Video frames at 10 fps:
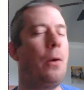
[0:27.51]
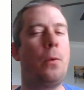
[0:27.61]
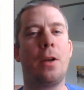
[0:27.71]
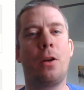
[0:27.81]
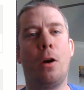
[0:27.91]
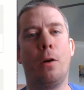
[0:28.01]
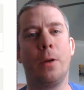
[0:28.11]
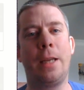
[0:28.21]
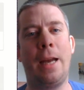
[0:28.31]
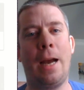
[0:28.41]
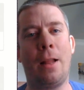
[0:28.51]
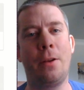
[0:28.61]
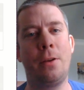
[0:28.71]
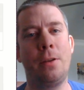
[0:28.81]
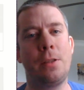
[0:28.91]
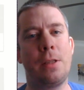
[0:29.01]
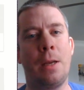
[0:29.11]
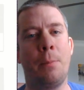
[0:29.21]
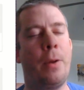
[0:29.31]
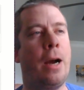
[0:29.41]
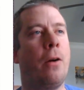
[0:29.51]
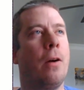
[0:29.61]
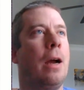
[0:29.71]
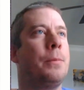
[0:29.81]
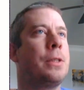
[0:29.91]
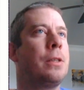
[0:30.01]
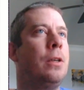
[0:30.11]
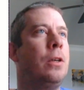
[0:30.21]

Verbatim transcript: wanted to go over calendars and Power Apps.